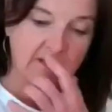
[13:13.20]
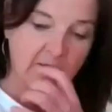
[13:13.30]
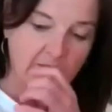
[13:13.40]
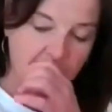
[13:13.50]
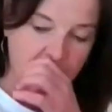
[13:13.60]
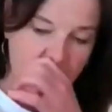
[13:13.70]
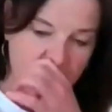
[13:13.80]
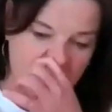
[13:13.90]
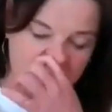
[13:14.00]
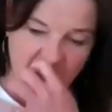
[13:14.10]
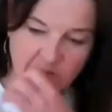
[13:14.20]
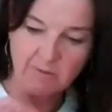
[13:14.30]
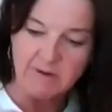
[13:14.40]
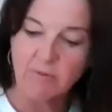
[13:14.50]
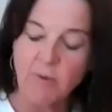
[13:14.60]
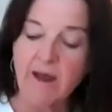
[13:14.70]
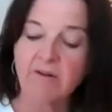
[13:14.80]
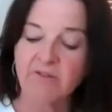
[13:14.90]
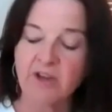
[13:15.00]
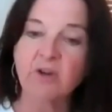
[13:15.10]
yoga therapy is, you're probably aware
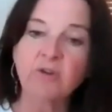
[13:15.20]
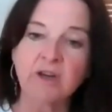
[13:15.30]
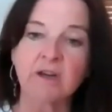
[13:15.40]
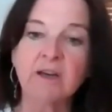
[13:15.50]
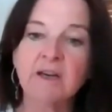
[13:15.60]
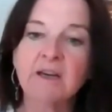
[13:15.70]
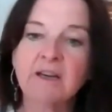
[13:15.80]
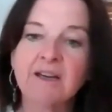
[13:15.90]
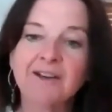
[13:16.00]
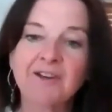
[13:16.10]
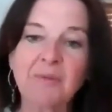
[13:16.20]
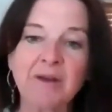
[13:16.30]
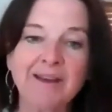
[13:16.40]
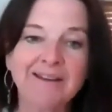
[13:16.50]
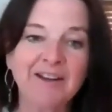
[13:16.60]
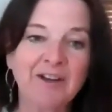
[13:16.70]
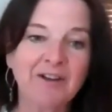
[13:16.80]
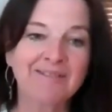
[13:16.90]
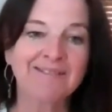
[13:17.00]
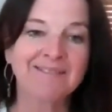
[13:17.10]
of yoga being,
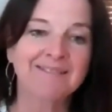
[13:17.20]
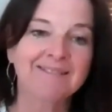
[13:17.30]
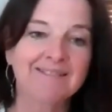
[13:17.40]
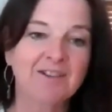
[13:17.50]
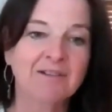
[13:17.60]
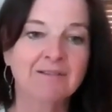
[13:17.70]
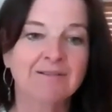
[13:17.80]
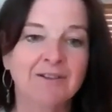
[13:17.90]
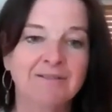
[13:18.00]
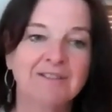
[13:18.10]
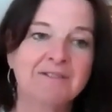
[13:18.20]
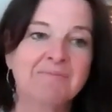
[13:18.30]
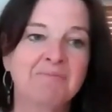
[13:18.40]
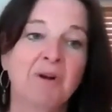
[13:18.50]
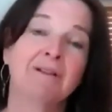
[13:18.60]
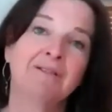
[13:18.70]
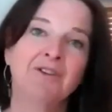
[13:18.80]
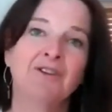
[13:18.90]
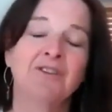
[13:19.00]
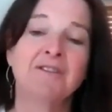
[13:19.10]
if
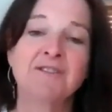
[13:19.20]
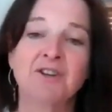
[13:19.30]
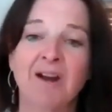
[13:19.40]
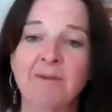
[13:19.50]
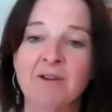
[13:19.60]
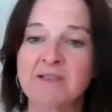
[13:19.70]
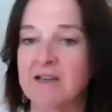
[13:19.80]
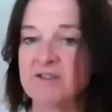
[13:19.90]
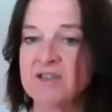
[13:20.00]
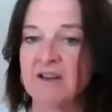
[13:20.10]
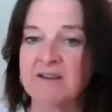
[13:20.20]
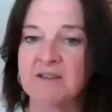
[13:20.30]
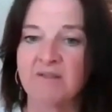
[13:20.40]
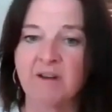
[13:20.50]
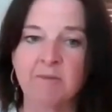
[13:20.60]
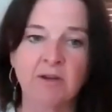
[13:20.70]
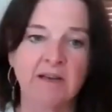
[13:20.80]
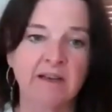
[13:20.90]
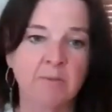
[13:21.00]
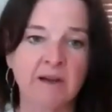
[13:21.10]
you look at Instagram, it looks like you tie yourself up looking
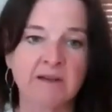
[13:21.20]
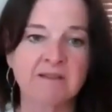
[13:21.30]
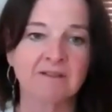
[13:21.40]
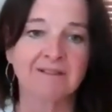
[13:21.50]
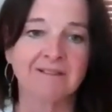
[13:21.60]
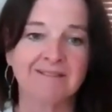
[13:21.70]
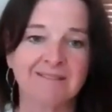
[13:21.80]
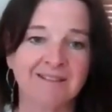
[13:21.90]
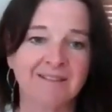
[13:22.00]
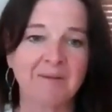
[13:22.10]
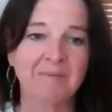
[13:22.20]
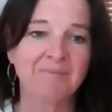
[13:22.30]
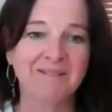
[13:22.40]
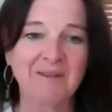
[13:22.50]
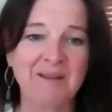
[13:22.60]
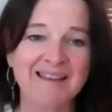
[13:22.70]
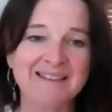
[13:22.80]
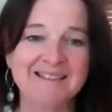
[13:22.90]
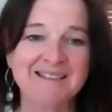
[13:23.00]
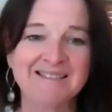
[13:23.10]
like a pretzel in the
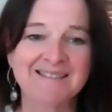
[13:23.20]
latest